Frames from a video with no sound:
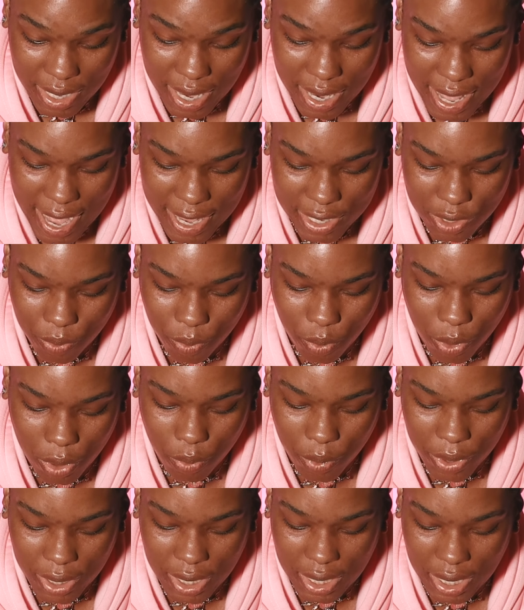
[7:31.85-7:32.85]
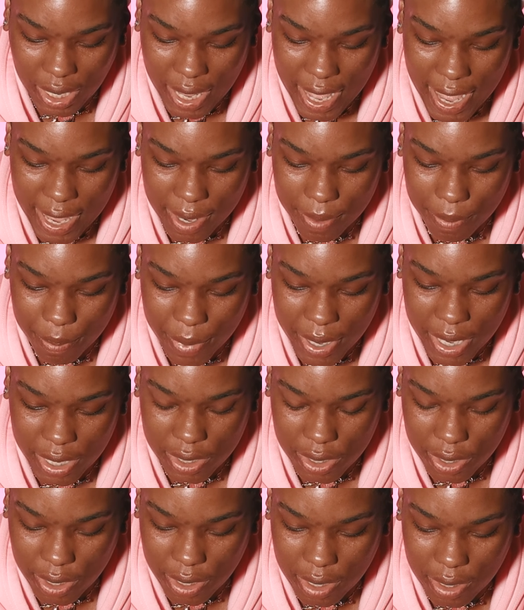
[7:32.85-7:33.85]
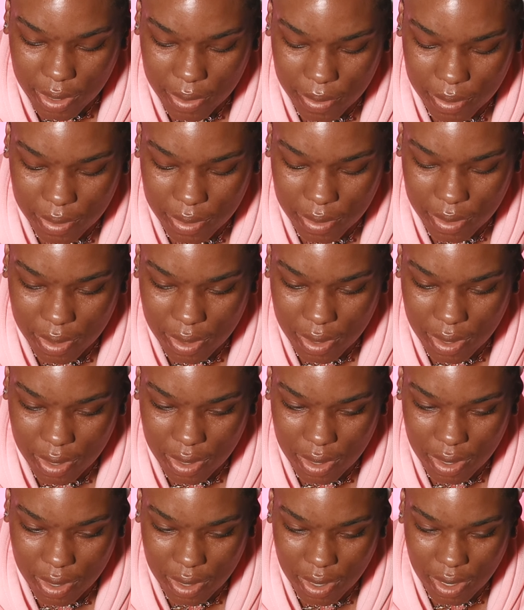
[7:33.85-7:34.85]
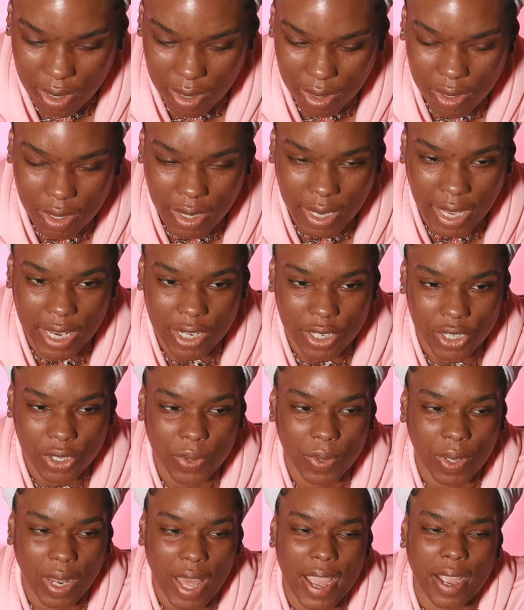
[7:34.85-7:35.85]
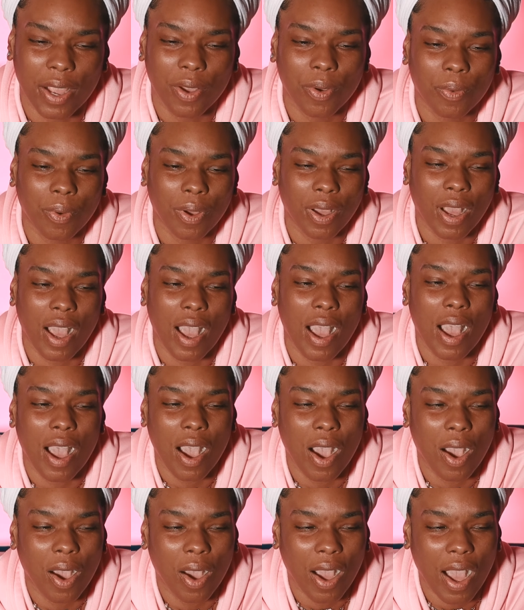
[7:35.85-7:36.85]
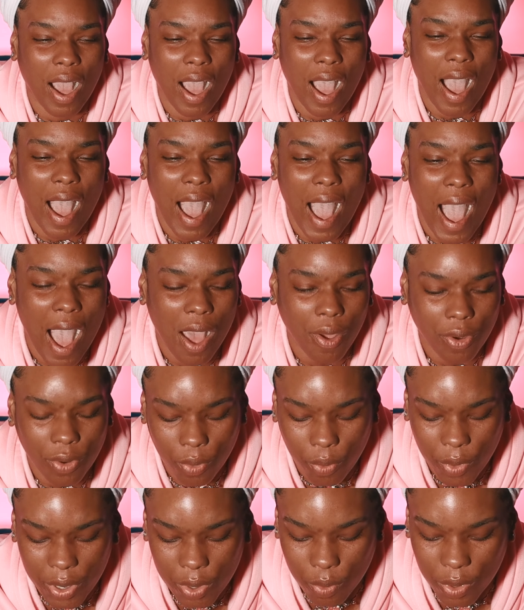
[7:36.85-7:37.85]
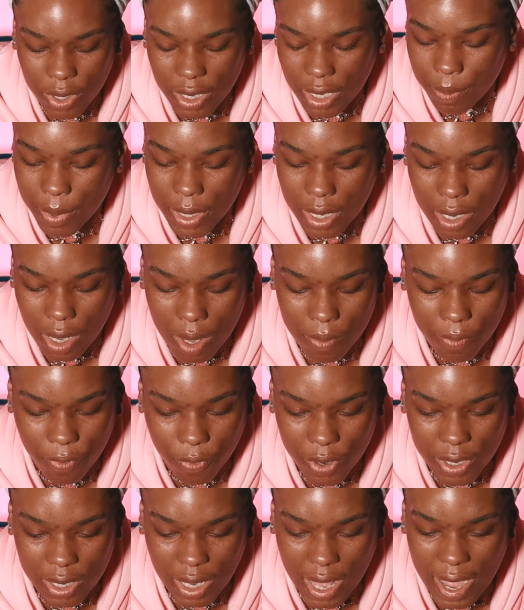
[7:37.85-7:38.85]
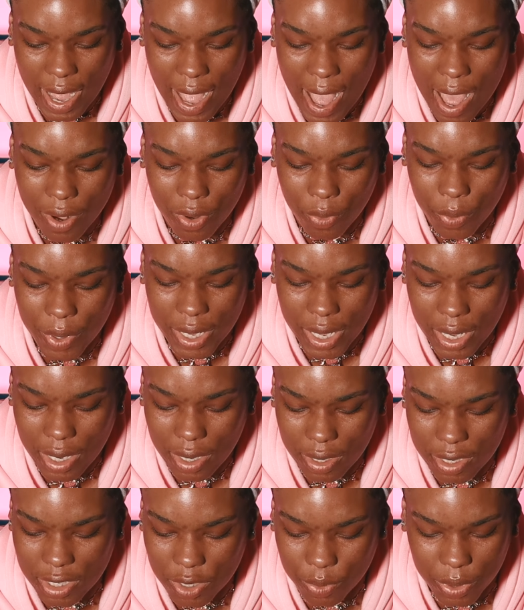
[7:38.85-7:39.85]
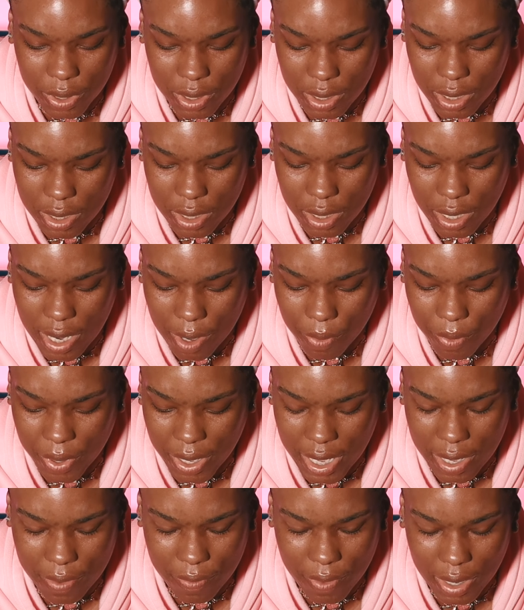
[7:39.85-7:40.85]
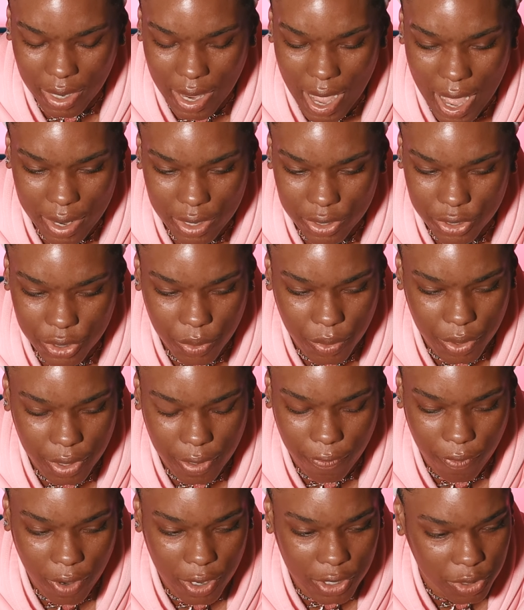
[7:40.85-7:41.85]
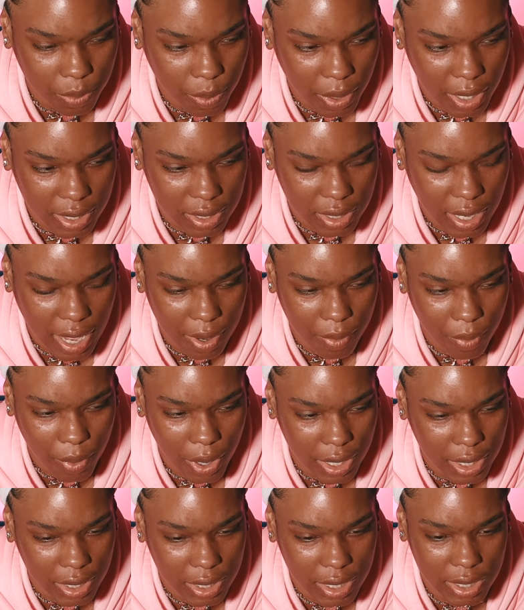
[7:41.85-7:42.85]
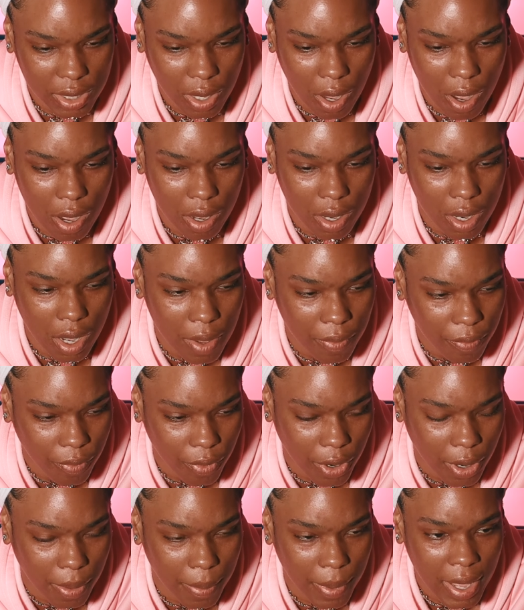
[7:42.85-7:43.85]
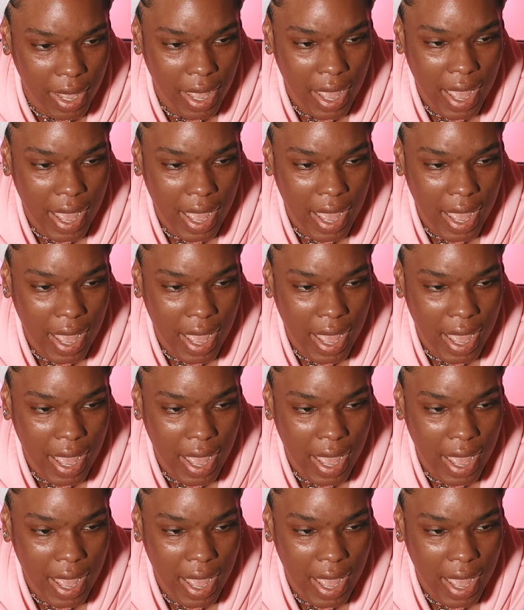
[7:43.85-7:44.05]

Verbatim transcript: And that's what really led me to look into, like, how do we really become free? Like, how do we get in this position that we even got into in the first place? Like, where did this all come from?